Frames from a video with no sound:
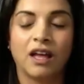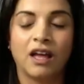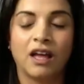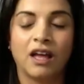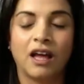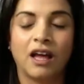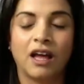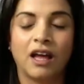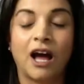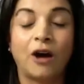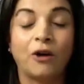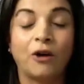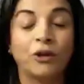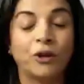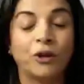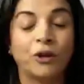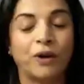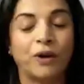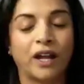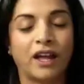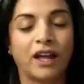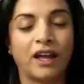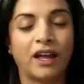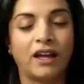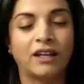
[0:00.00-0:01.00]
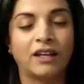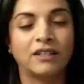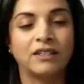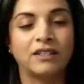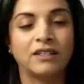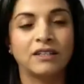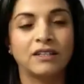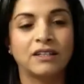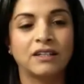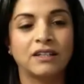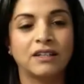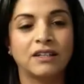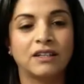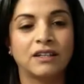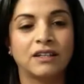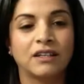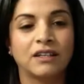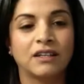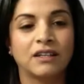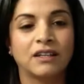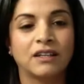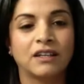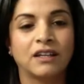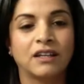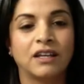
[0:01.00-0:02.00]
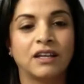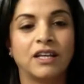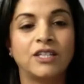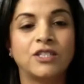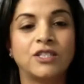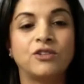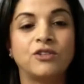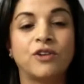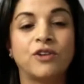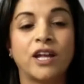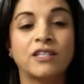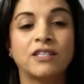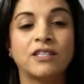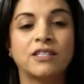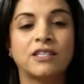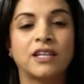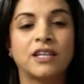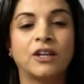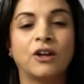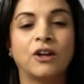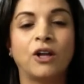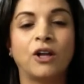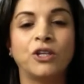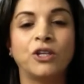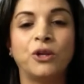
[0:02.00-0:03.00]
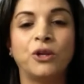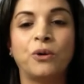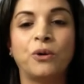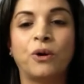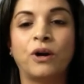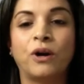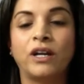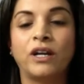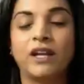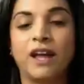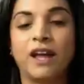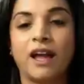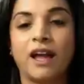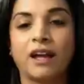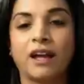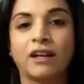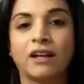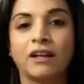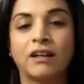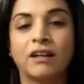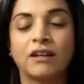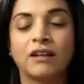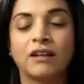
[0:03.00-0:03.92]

how your head is resting on your neck,